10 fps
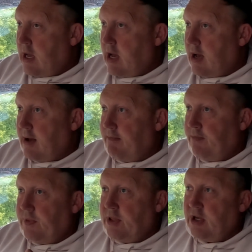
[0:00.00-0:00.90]

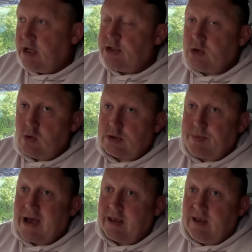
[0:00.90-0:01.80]
The exhaust
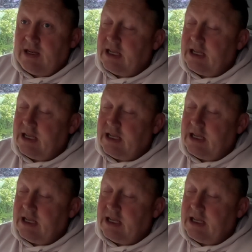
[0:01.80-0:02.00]
bracket